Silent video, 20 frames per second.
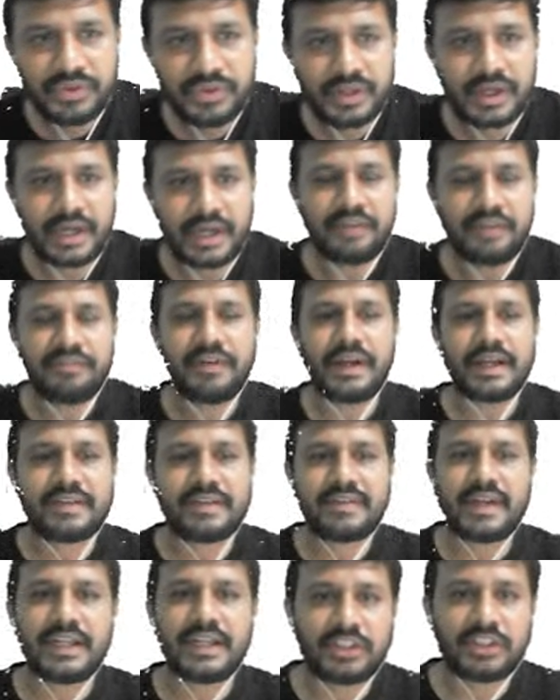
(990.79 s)
Right? For x
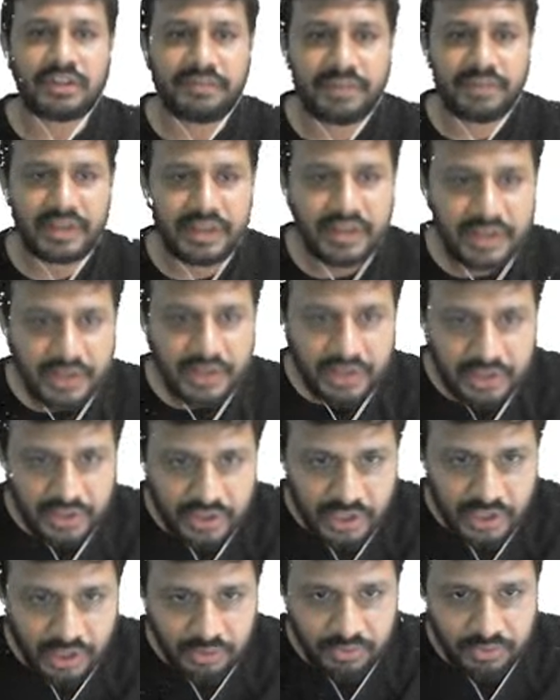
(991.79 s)
dash of t.
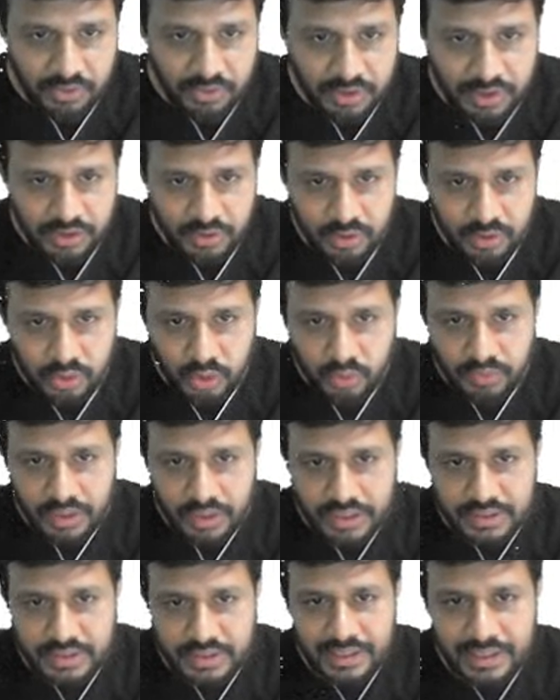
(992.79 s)
Now do
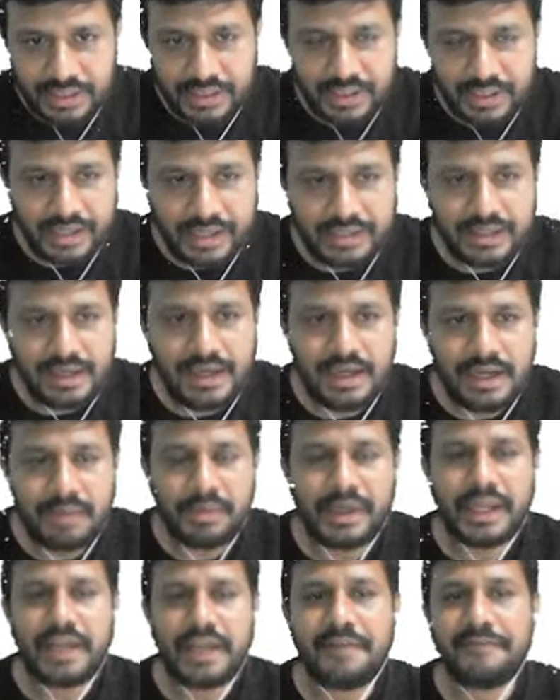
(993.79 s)
one thing. Take the
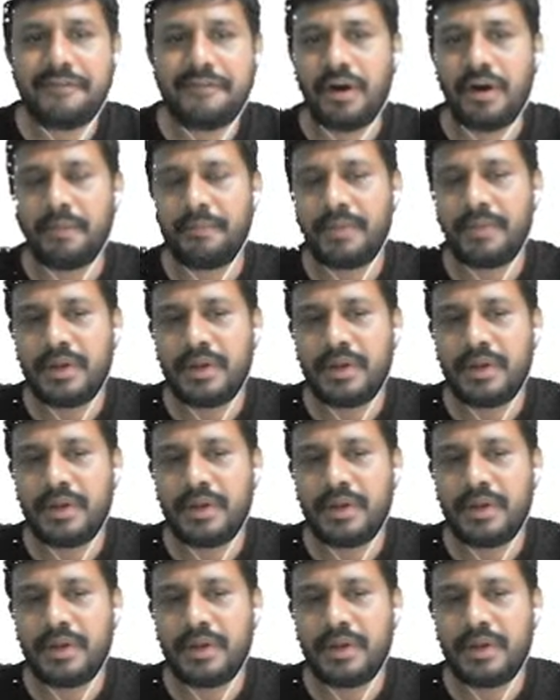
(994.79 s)
limiting form.